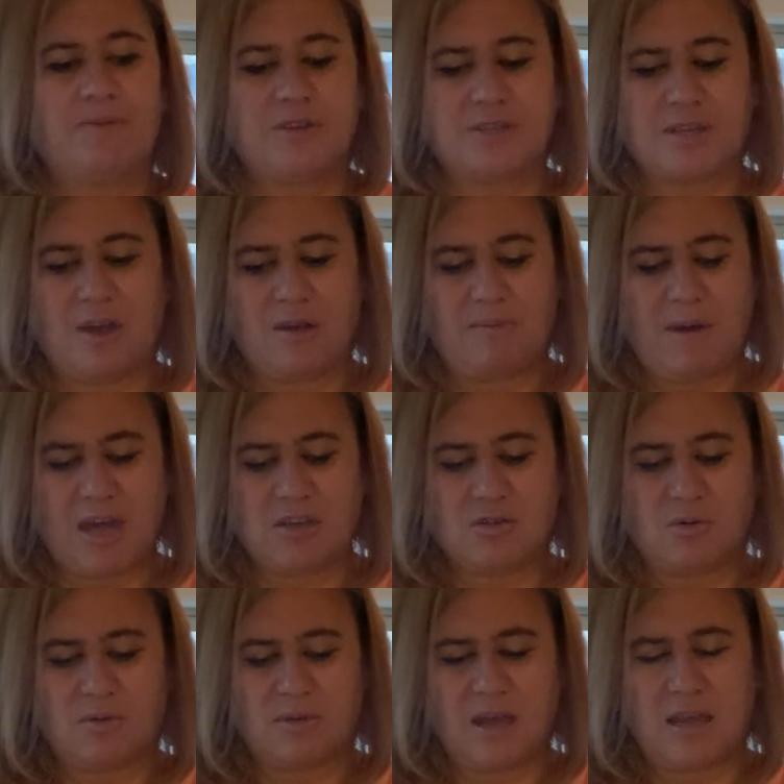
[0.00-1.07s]
So make
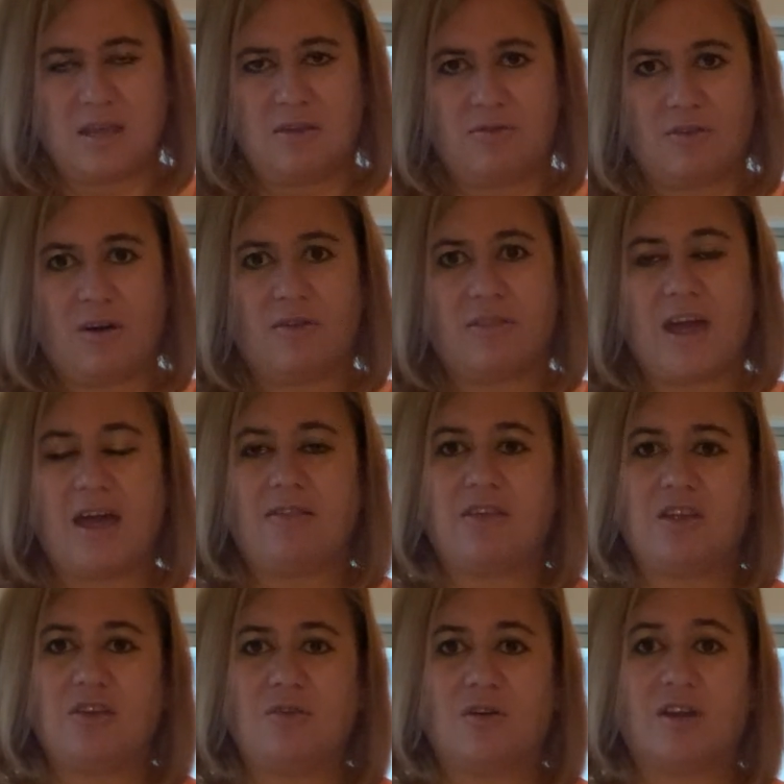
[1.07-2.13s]
sure that you've got that.
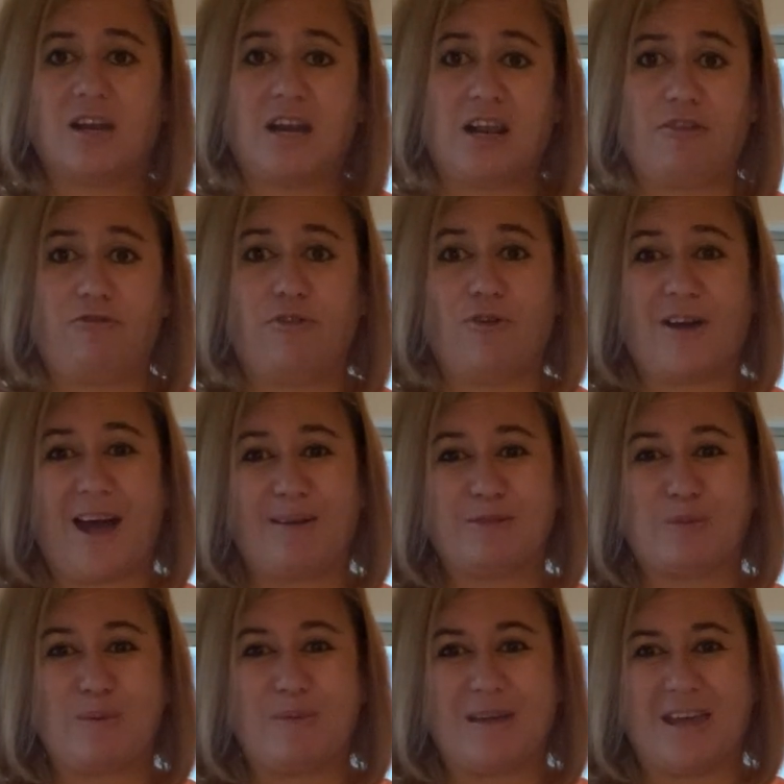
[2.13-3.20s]
Then you're going to need 4
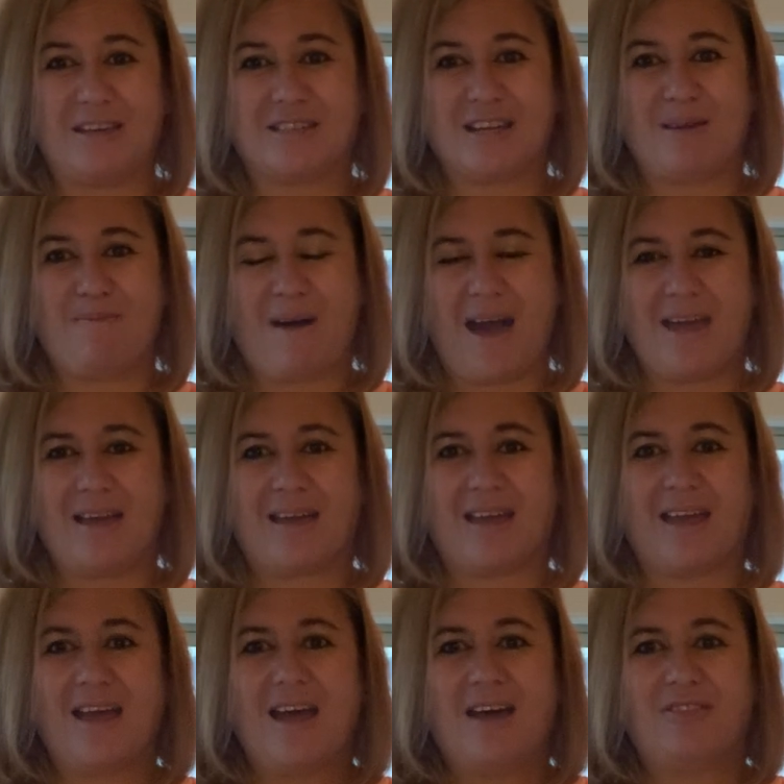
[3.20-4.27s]
cups when we actually make
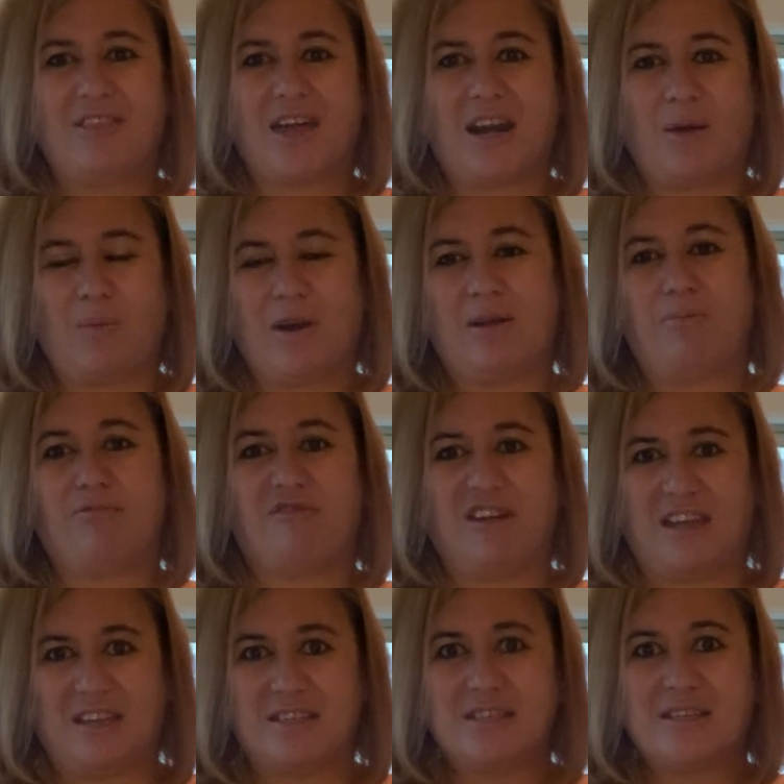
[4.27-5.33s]
the Rewena
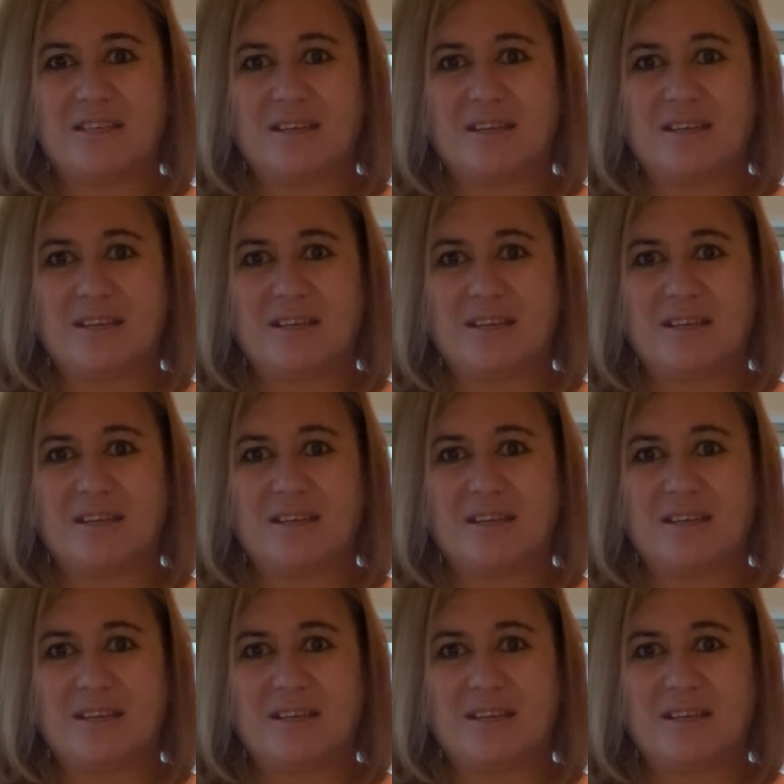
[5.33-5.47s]
bread.